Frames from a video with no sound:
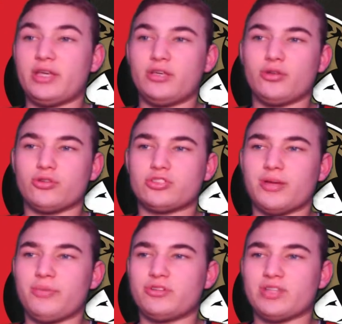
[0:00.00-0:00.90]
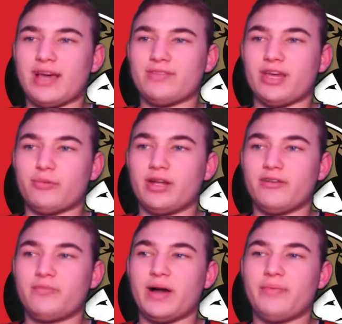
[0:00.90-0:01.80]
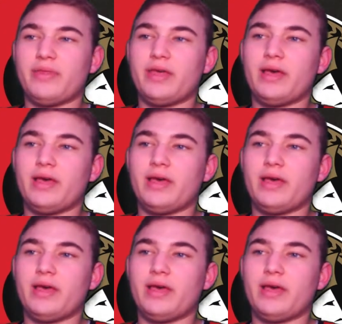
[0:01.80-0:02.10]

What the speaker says: There's some players they have to get rid of, but